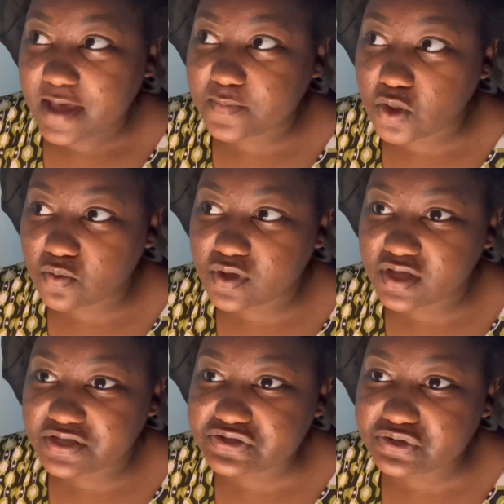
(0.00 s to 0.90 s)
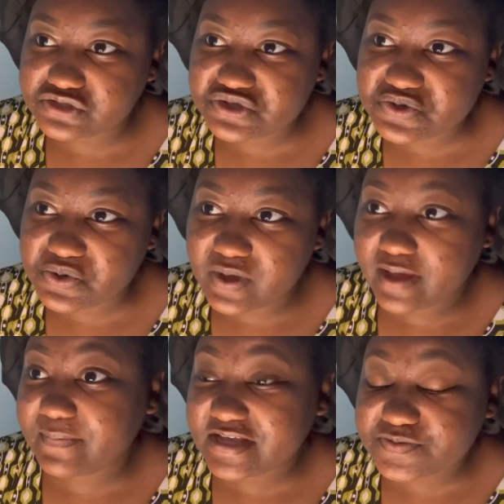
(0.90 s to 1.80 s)
I'm going to
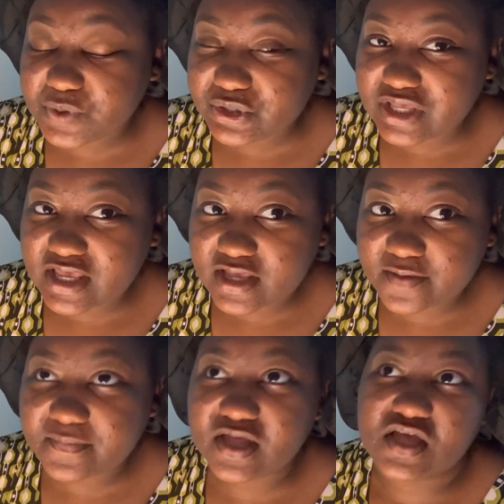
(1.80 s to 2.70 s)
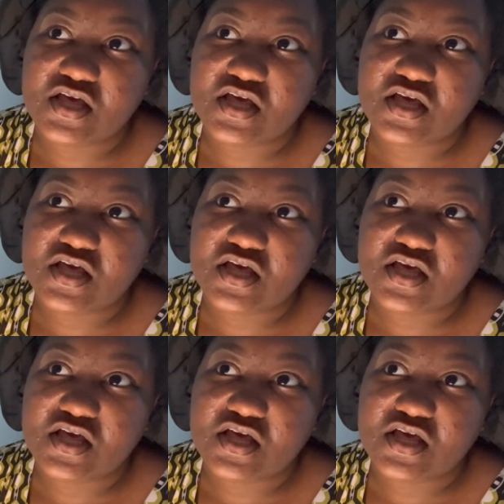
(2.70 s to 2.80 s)
a baseball game,